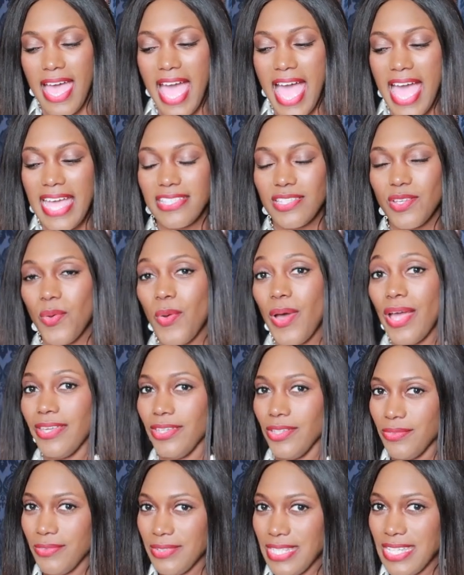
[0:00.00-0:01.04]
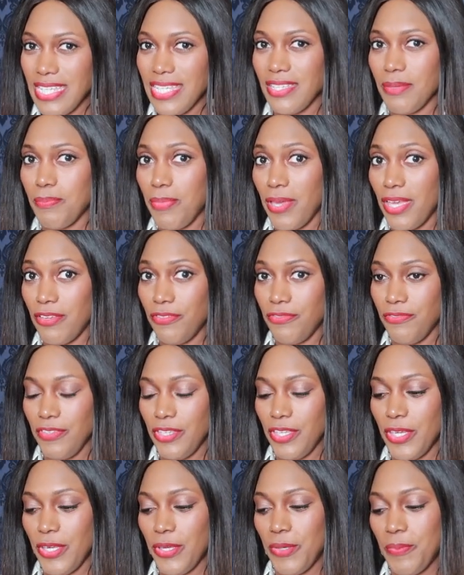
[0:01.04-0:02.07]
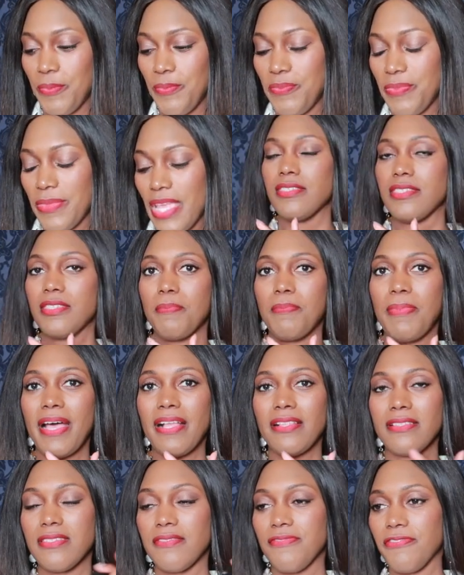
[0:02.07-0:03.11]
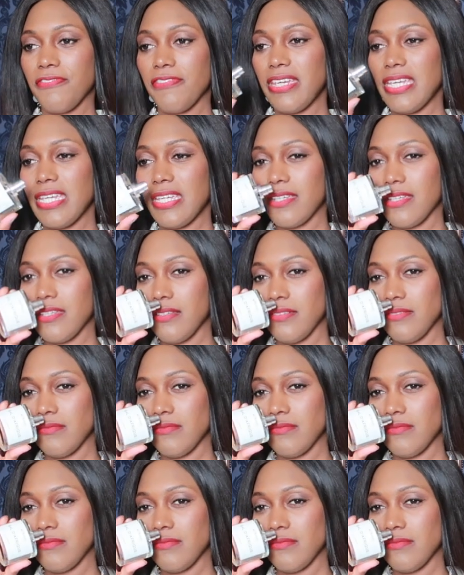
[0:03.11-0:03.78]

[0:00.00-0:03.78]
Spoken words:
and quite unique perfume. So Belle de Freak,